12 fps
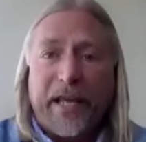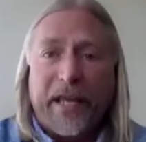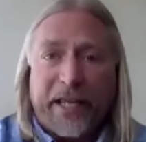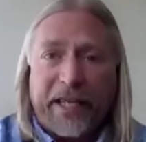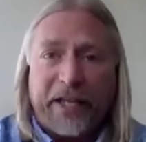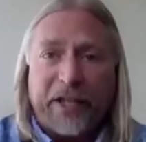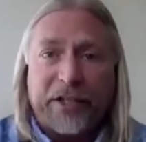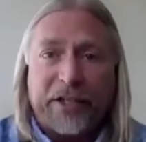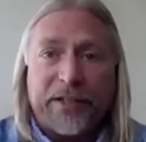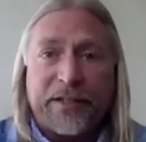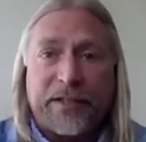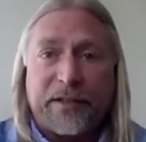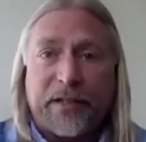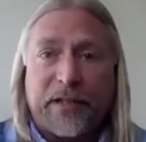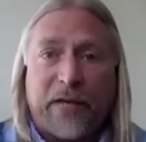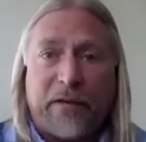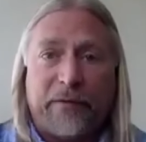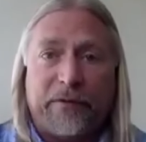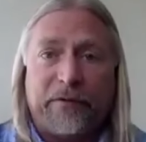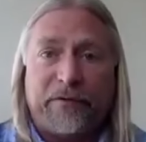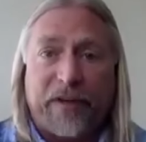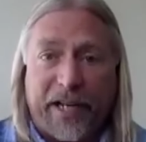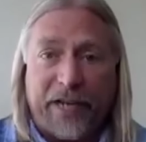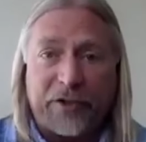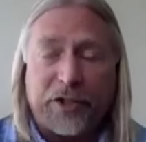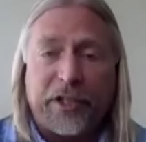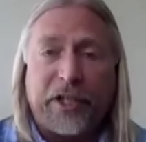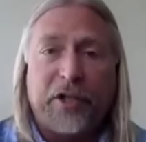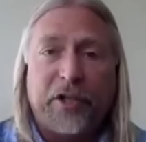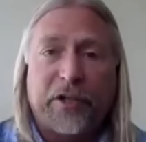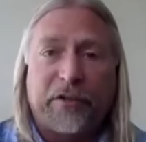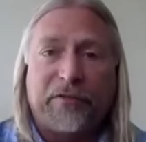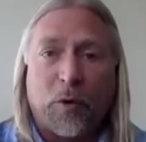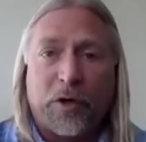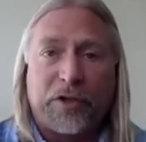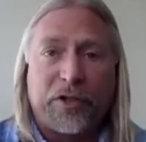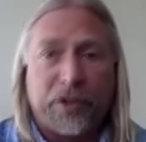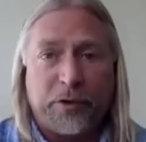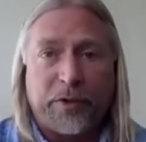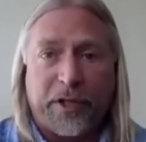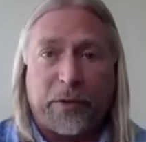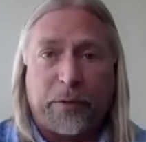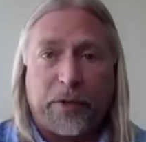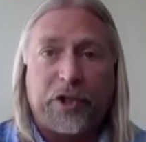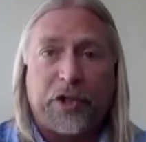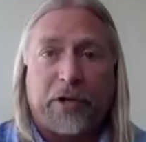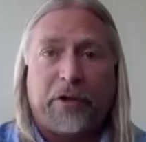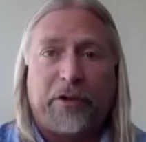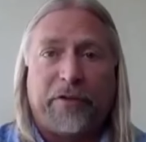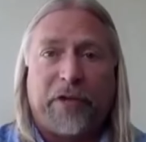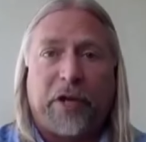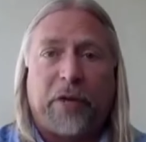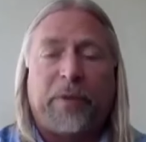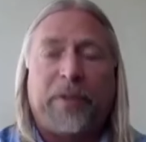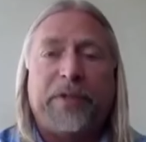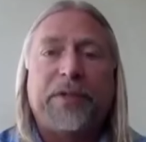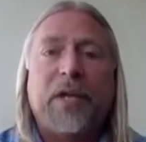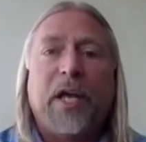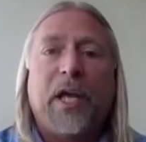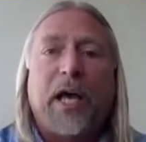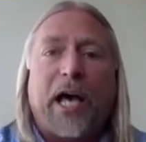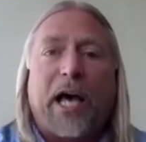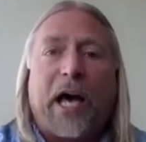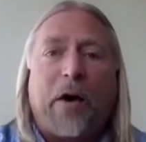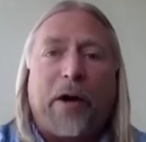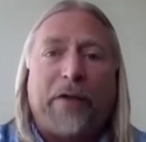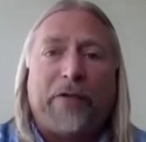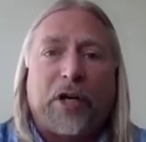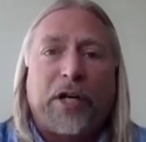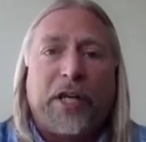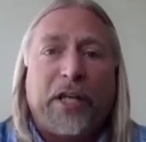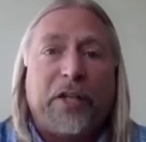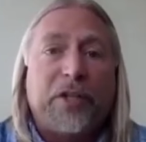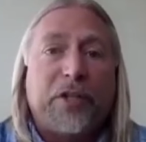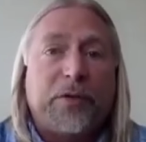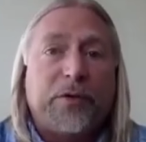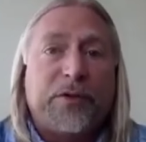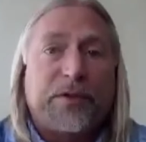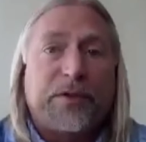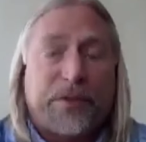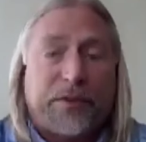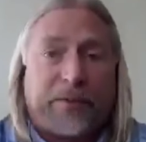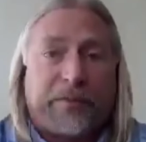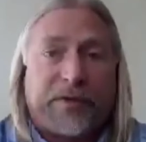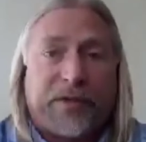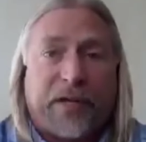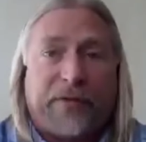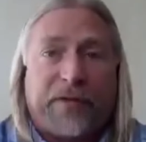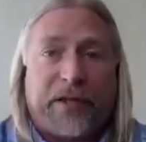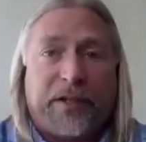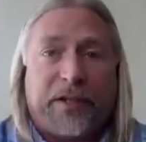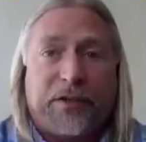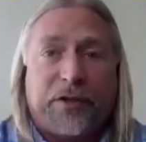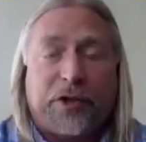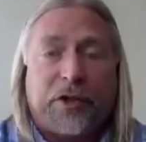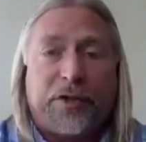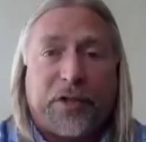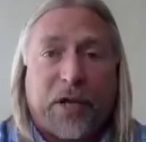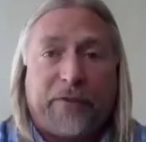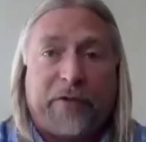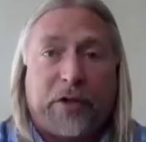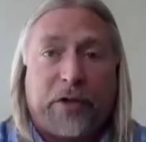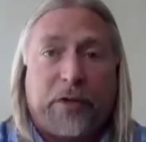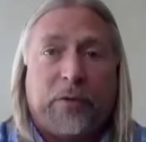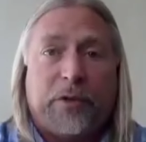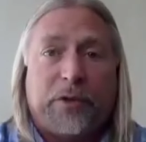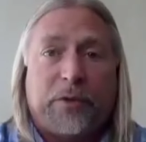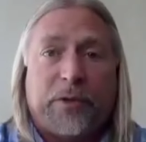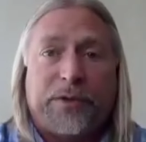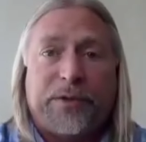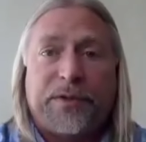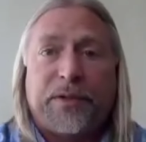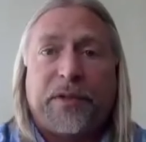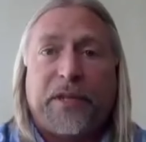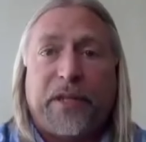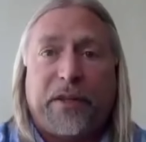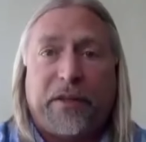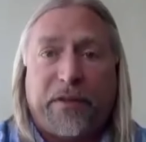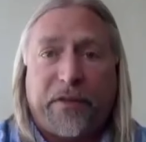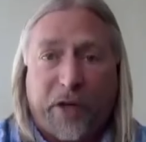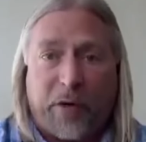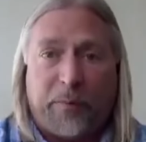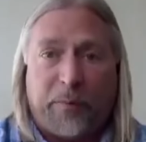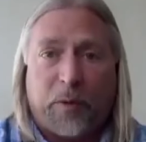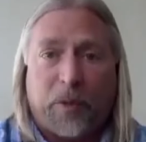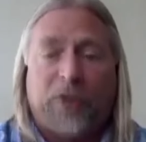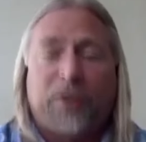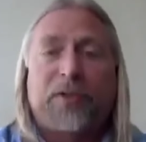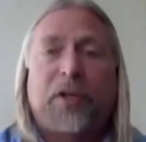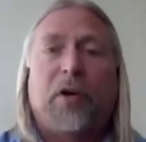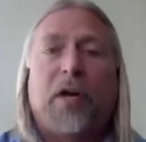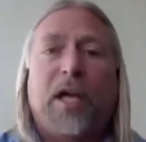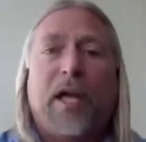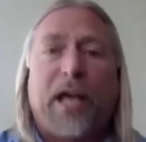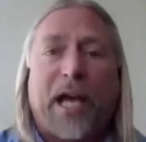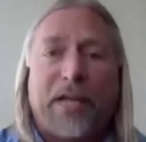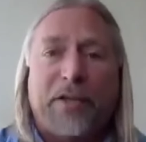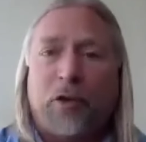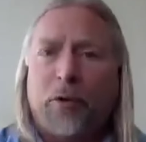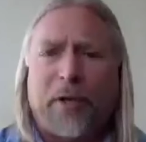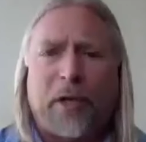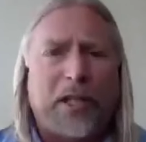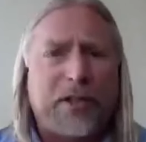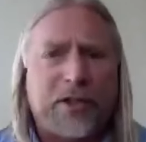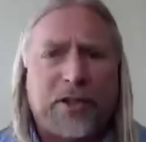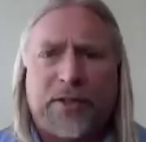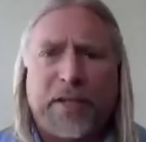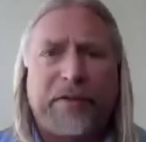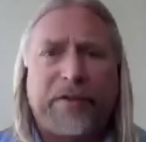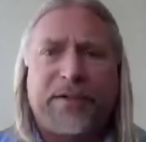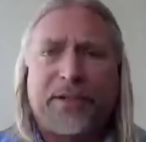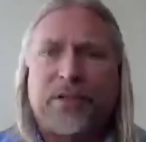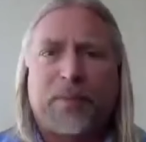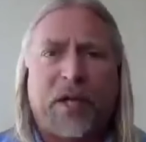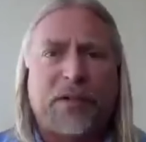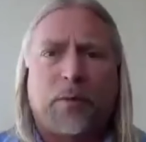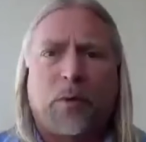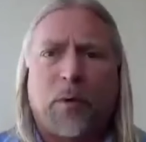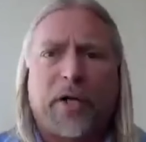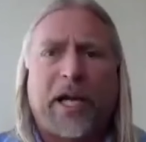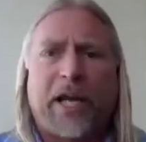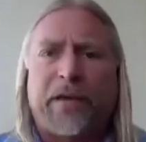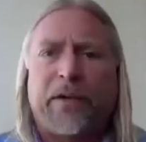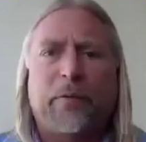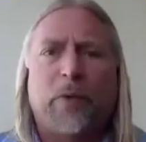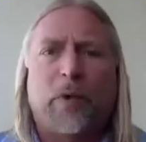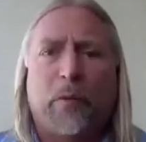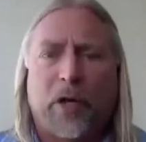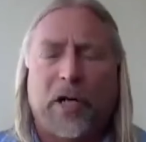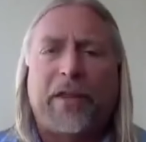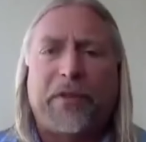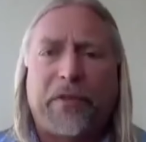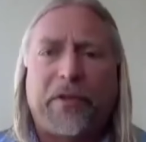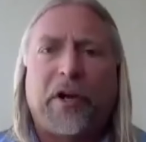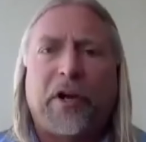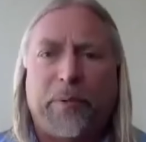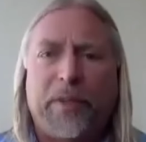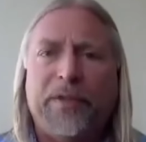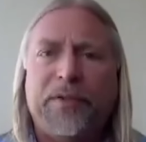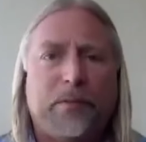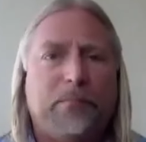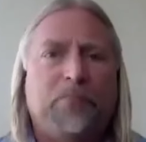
he couldn't uh, financially he couldn't afford to do any of the regenerative therapies. Uh, however, he could do some of the stuff that his insurance covered, which was the therapy work. So I told him, I go, just give us six months. We'll work on we'll work on the therapies.